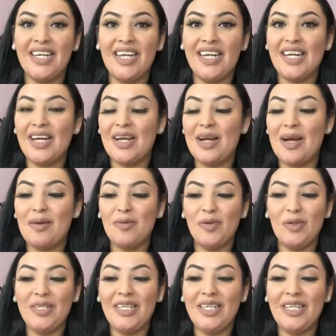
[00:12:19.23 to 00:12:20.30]
Like, I'm
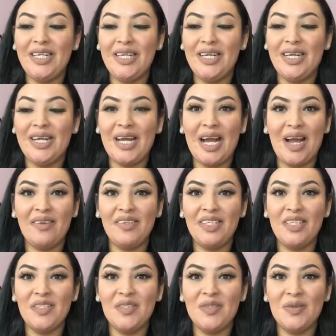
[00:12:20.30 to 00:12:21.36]
only having
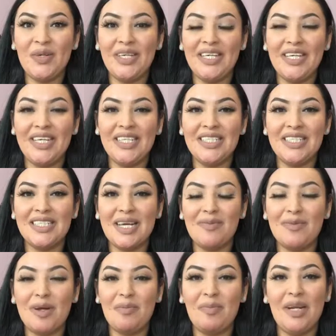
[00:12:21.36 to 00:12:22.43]
these 3 kids.
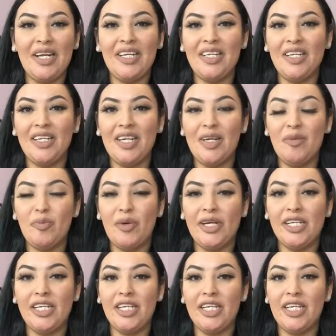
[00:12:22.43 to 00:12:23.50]
I'm not planning on getting
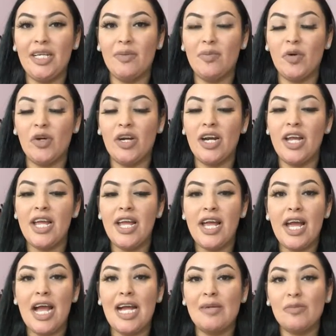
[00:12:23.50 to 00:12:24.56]
pregnant anymore.
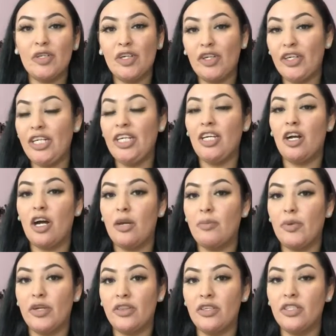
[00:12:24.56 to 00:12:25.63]
I'm currently on
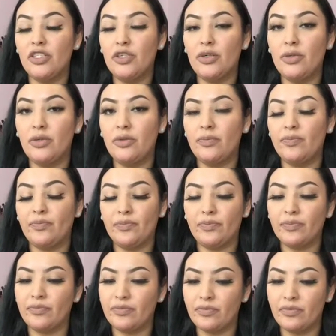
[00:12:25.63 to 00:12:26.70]
birth control,
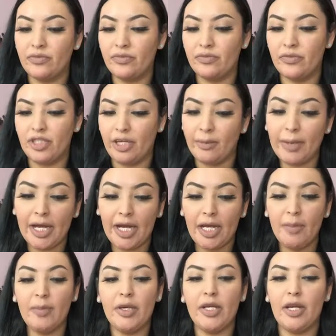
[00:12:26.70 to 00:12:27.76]

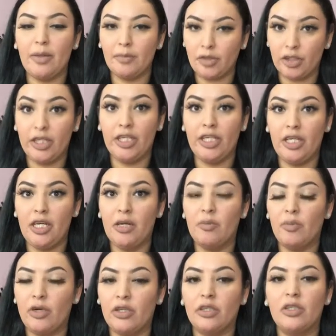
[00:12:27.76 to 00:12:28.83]
TMI, but I'm currently
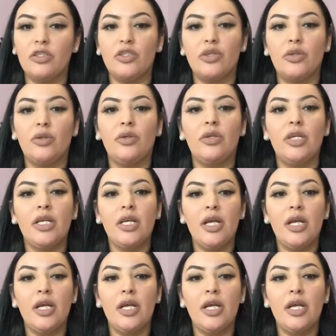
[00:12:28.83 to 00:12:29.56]
in birth control.